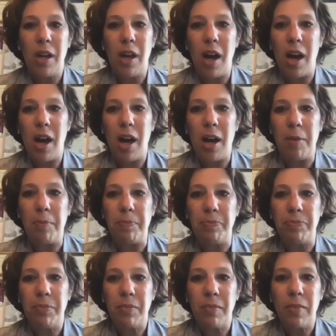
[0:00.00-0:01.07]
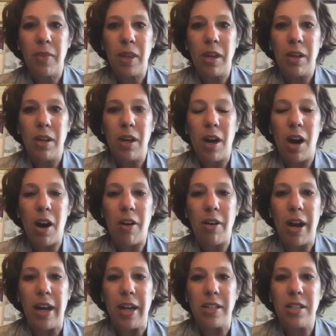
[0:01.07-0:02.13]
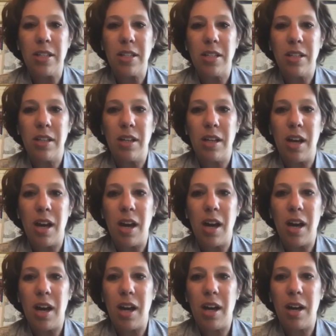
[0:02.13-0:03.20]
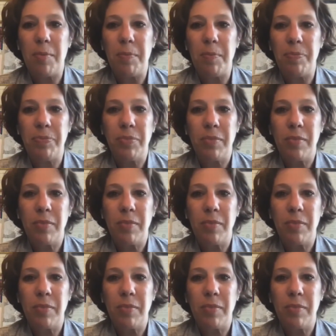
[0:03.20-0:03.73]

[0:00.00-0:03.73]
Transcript: um, all right um,